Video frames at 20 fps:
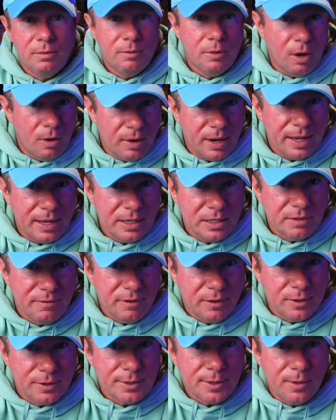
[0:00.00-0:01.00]
go to
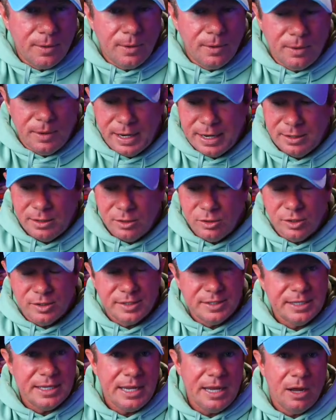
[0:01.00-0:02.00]
Higgsfield Soul and then
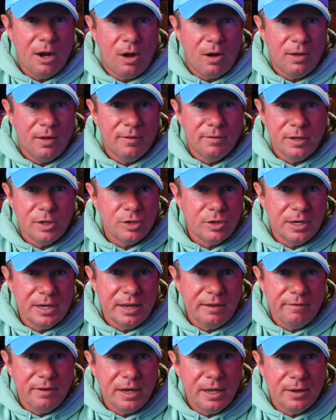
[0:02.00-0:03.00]
just see all of the
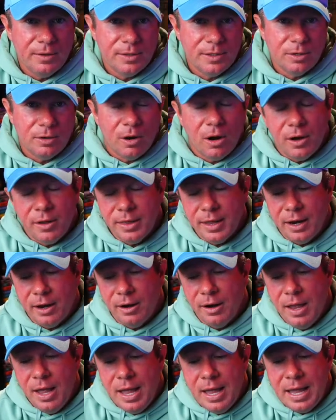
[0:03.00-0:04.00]
trending videos that are on
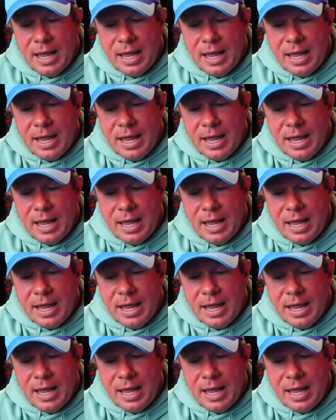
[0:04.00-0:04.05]
there,